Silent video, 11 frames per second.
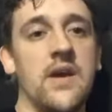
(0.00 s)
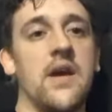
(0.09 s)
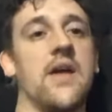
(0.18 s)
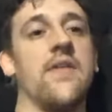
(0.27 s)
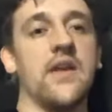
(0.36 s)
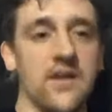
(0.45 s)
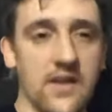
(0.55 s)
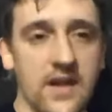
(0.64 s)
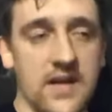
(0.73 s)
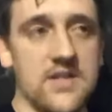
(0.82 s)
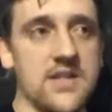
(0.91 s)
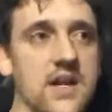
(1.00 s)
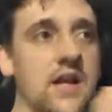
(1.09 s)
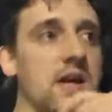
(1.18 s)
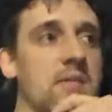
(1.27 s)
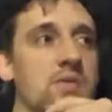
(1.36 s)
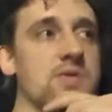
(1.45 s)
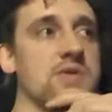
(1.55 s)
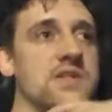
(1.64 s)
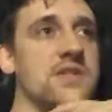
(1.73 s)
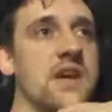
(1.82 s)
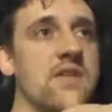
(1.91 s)
And then, like I said,
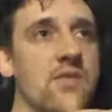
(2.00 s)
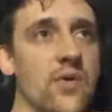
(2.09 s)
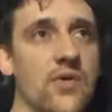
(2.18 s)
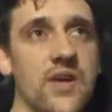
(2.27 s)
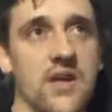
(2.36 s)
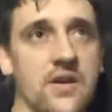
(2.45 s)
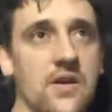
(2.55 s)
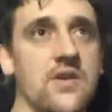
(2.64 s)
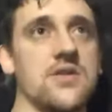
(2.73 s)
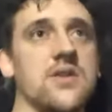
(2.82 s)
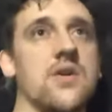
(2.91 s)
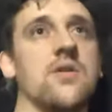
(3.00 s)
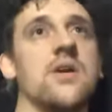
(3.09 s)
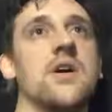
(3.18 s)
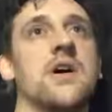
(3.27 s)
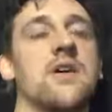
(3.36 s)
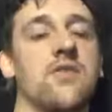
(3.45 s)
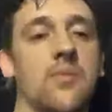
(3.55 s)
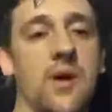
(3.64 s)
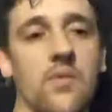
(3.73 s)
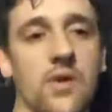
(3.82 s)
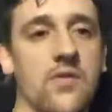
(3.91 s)
Hebrews 10.14 also, for
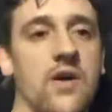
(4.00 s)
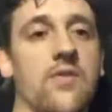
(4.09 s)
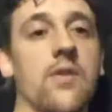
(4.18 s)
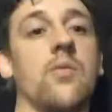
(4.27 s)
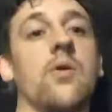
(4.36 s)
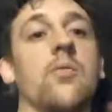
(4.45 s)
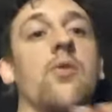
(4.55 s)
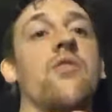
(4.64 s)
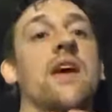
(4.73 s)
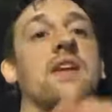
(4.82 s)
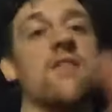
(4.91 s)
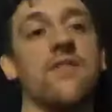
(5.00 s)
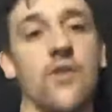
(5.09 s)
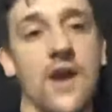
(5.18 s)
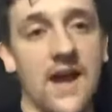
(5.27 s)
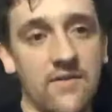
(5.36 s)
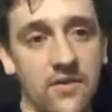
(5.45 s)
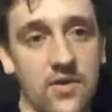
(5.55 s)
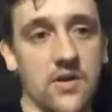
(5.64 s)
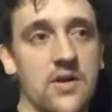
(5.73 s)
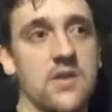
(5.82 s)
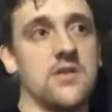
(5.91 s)
by one offering we were perfected
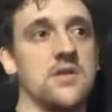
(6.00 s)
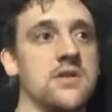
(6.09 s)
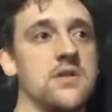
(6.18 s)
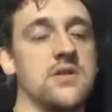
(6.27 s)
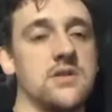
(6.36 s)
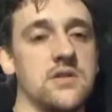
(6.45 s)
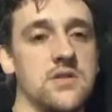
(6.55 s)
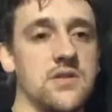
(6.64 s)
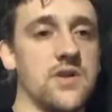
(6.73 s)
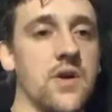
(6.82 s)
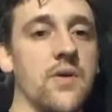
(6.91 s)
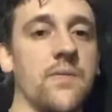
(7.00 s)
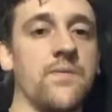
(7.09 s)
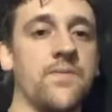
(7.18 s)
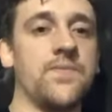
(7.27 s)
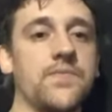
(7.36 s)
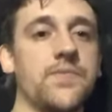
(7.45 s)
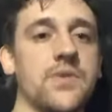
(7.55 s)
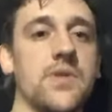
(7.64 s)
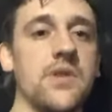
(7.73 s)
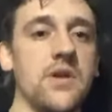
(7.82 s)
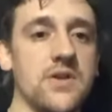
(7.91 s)
forever. So,
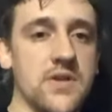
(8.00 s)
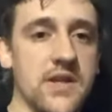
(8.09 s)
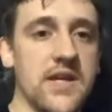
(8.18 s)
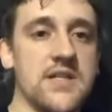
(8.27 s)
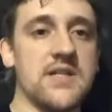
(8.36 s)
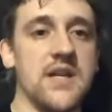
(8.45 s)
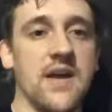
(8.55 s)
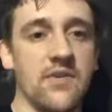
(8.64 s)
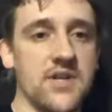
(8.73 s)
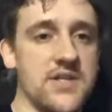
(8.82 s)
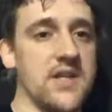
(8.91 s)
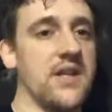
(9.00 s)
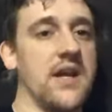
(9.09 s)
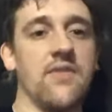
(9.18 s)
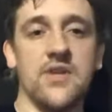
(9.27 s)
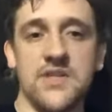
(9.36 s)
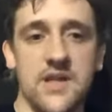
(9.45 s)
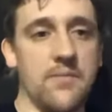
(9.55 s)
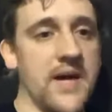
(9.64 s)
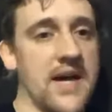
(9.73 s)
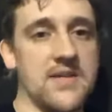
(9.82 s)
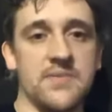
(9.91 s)
so yes, every sin, every sin,
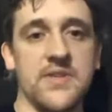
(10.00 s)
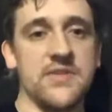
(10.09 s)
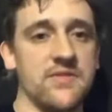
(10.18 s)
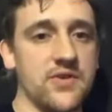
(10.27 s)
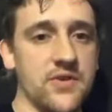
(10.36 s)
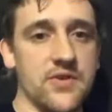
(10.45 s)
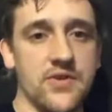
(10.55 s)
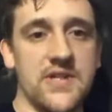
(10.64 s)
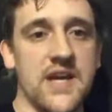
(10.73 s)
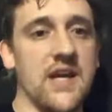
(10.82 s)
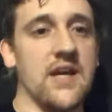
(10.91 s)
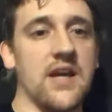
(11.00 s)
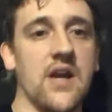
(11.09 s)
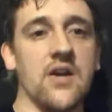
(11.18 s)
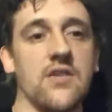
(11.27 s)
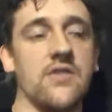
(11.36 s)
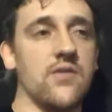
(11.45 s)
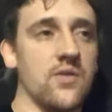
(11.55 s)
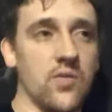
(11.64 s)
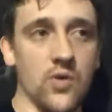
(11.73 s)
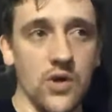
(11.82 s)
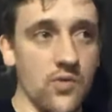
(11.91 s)
past, present, future, taken care of,
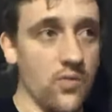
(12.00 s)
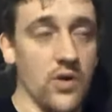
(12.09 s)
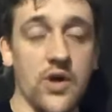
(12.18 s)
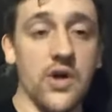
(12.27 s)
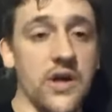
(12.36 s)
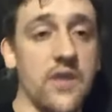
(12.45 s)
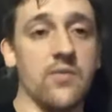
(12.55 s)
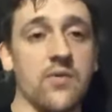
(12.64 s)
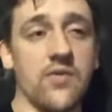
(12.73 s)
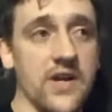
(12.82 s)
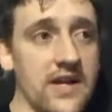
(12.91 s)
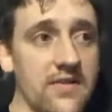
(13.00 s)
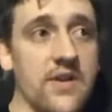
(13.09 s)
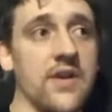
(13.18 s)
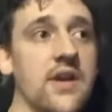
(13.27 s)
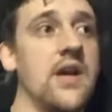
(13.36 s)
we're, we're good, we're forgiven.